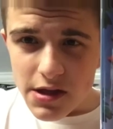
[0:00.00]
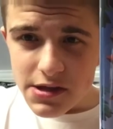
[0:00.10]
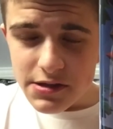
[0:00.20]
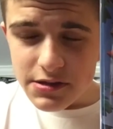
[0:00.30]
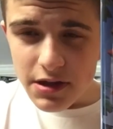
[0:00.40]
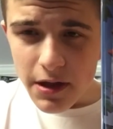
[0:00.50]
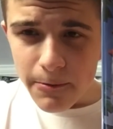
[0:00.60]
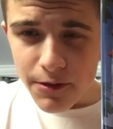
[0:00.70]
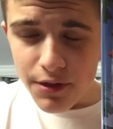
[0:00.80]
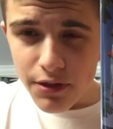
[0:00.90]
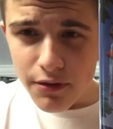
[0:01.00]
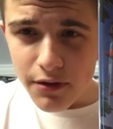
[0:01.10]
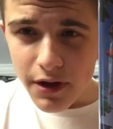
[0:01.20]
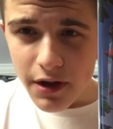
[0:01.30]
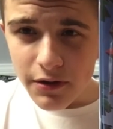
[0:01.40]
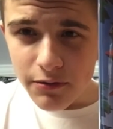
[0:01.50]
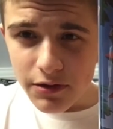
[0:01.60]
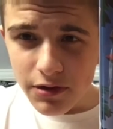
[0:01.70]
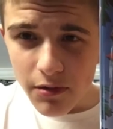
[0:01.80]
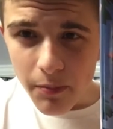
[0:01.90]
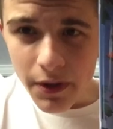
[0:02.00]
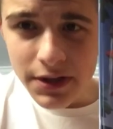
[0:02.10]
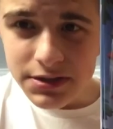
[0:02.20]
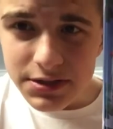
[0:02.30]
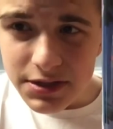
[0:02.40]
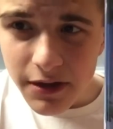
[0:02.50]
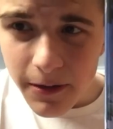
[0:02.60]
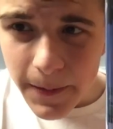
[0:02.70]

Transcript: is, and the third act wasn't the best.